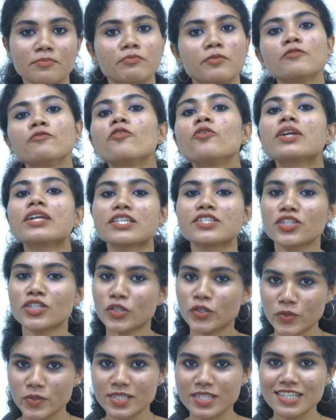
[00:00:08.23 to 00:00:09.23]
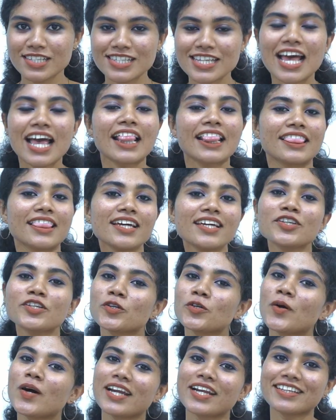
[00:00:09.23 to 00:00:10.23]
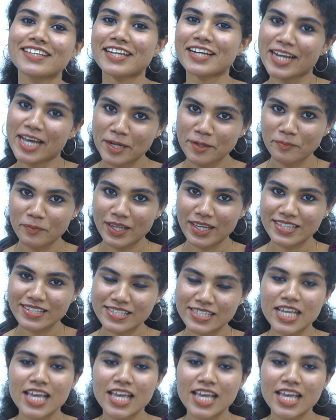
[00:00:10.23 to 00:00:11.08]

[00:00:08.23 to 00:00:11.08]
before reaching users, then you are in the right place.